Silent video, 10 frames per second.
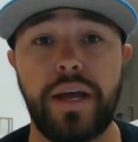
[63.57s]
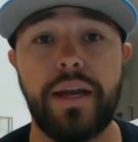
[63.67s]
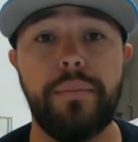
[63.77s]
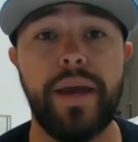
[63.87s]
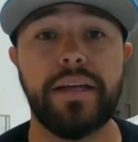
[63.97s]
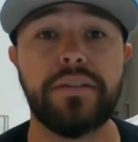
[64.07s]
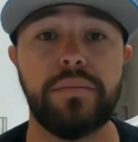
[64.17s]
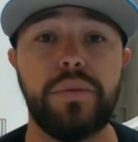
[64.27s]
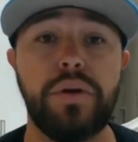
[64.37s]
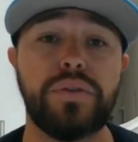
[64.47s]
to end up making
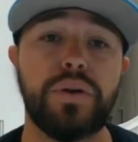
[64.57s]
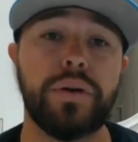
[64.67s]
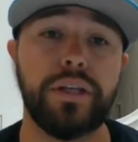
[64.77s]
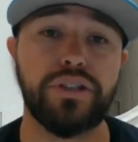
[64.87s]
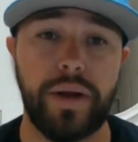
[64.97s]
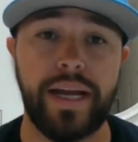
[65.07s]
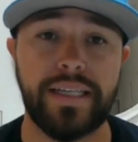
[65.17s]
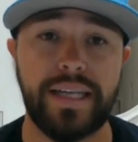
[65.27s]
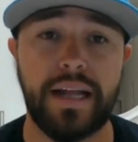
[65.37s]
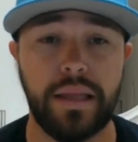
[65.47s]
some moves during the
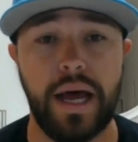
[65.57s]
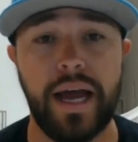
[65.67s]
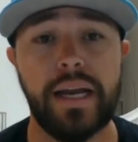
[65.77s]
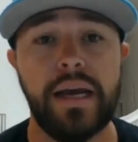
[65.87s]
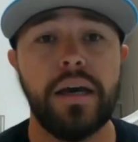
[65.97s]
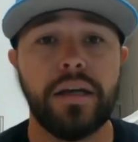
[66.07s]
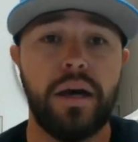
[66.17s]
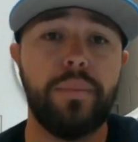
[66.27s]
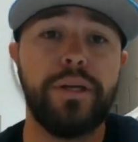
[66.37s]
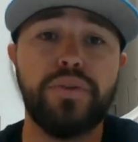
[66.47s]
trade deadline
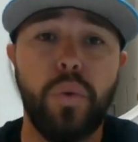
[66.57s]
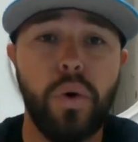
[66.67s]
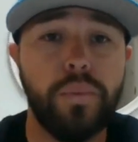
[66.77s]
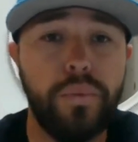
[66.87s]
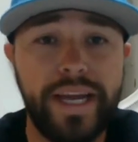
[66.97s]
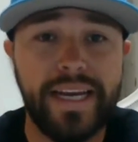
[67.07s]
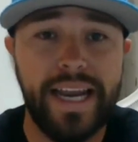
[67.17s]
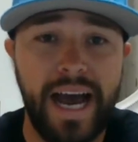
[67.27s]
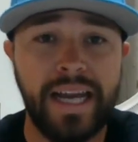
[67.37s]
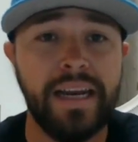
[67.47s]
coming toward
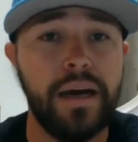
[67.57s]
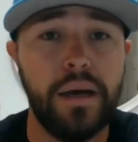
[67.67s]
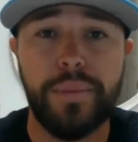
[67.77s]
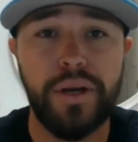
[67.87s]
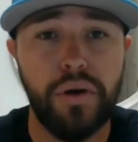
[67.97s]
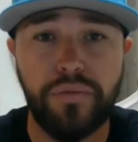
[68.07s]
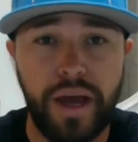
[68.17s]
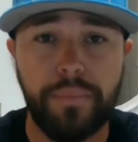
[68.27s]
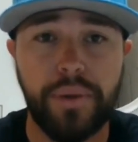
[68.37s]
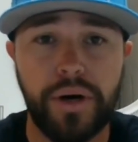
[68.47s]
week 9 up in
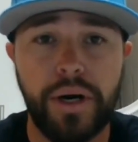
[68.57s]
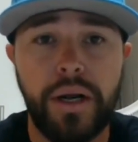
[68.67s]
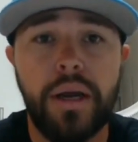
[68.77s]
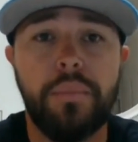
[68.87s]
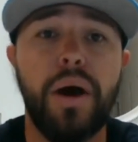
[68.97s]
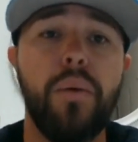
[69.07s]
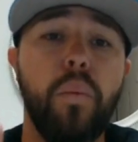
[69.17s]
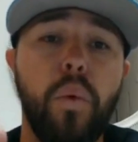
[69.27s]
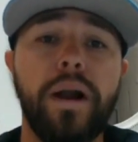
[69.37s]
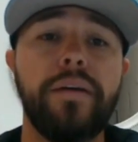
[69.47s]
November.
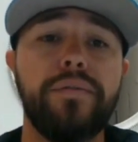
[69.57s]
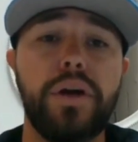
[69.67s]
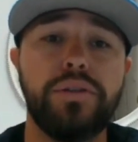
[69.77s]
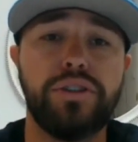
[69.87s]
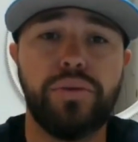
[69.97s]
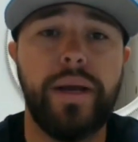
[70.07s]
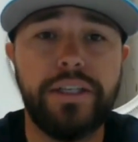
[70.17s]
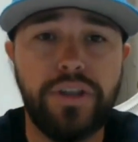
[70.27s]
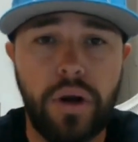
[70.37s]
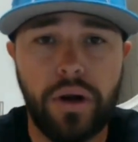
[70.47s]
But one of those
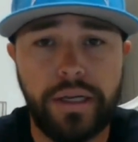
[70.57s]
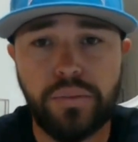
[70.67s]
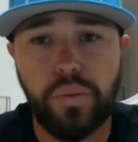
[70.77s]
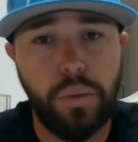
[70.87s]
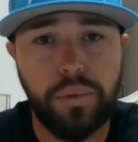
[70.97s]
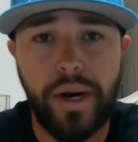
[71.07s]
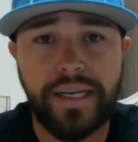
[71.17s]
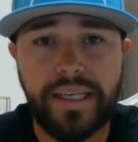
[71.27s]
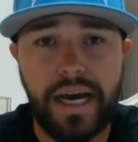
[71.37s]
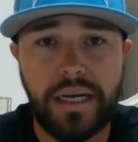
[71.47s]
trade targets will
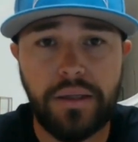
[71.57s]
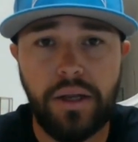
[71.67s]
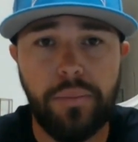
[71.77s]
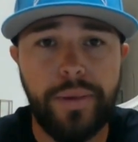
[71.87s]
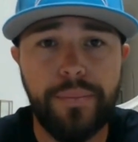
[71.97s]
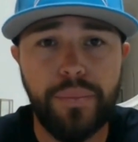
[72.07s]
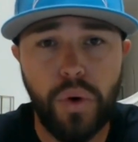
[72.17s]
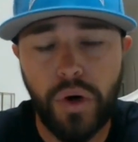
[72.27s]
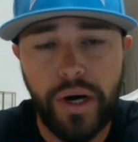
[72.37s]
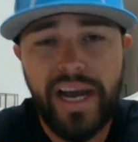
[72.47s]
break down a little bit
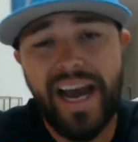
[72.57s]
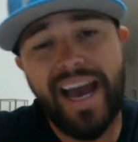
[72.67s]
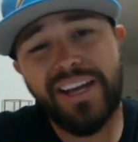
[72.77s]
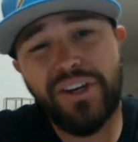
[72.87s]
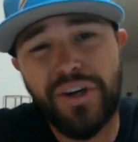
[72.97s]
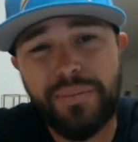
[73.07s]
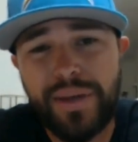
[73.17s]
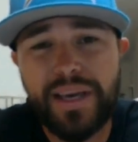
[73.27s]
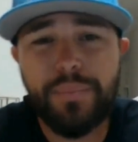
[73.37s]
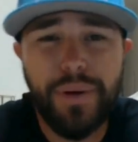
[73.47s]
more and could
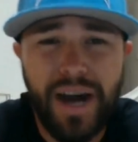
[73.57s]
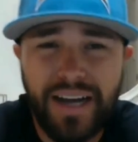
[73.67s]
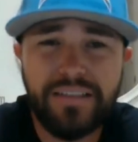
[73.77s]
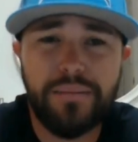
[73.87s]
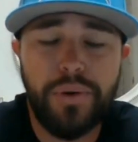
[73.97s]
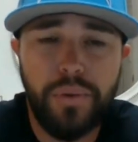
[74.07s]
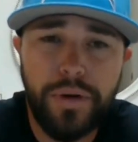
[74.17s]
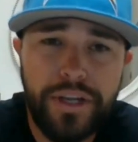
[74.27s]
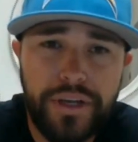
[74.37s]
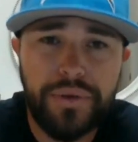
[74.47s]
be a possible
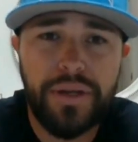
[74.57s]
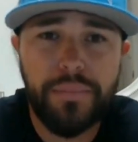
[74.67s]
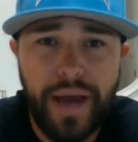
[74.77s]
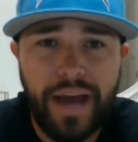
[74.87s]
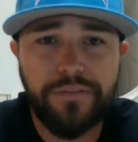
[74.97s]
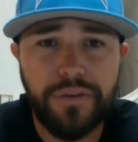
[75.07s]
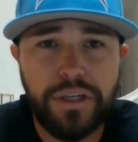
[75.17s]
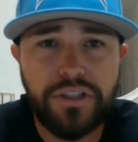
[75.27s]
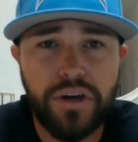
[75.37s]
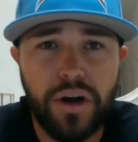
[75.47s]
reunion back for
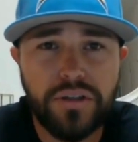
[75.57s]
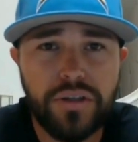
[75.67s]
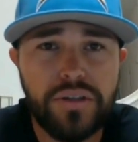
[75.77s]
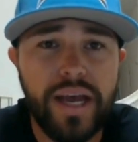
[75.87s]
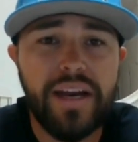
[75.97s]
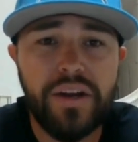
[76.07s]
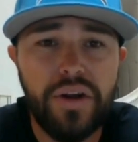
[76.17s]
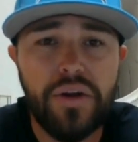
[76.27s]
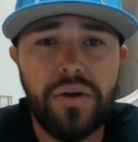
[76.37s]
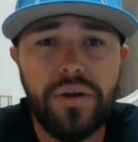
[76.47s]
the Chargers. And
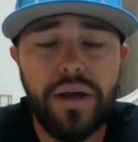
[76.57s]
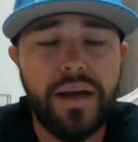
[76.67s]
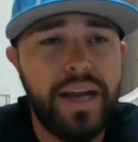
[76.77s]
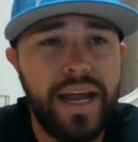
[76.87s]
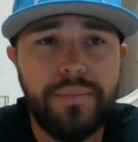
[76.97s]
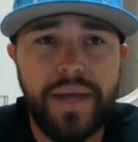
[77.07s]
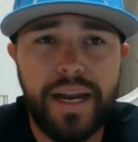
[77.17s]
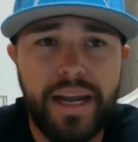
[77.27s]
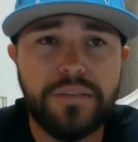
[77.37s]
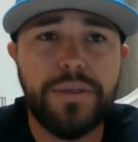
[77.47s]
a name
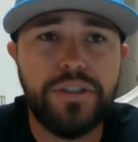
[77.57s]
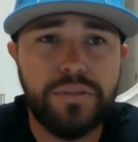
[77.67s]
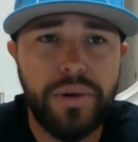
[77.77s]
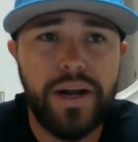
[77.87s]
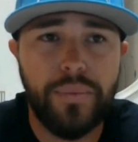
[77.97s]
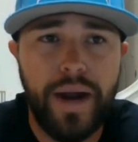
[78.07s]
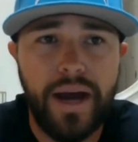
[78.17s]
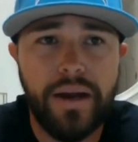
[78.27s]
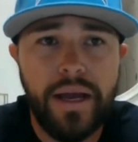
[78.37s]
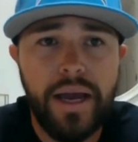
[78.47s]
that has been spread
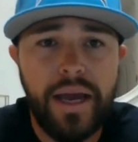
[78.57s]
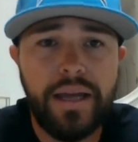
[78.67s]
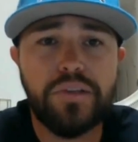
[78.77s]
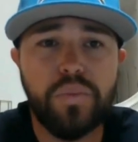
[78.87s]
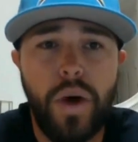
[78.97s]
around is